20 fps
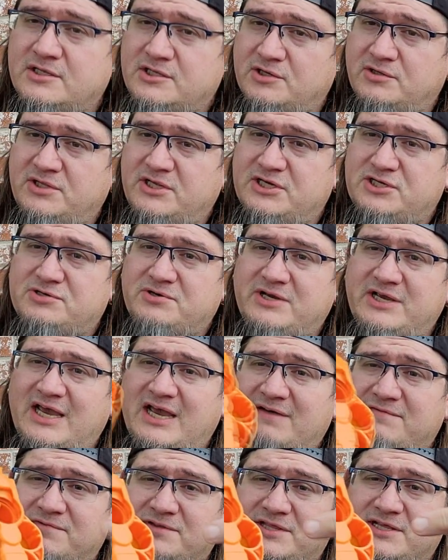The only issue I
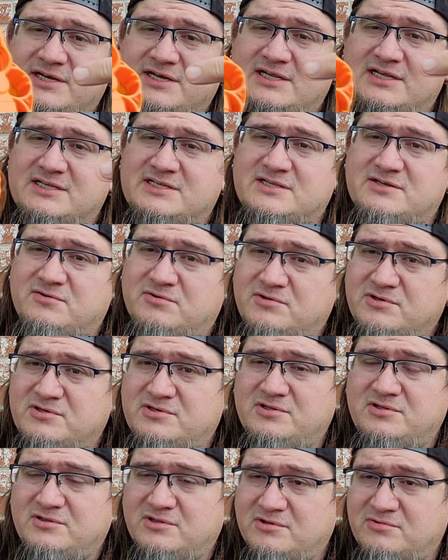have with it is in order
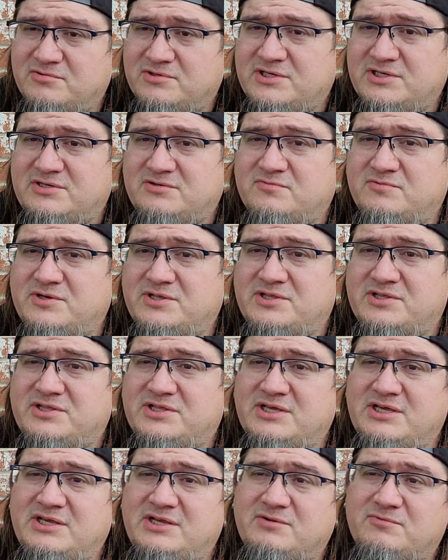to load it with
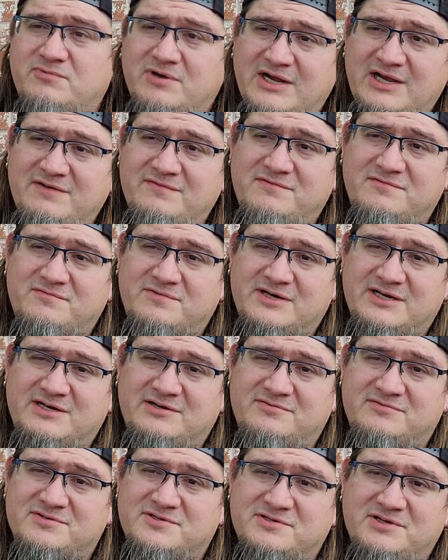the rival
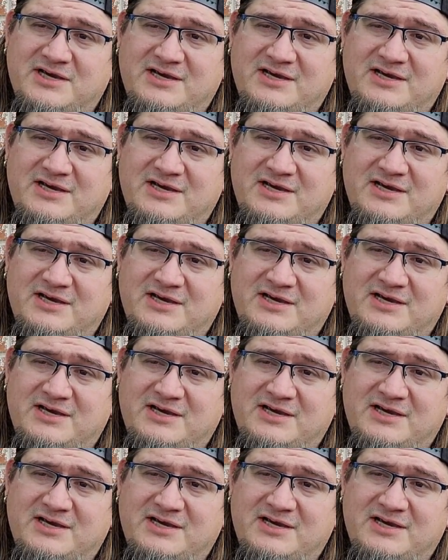rounds,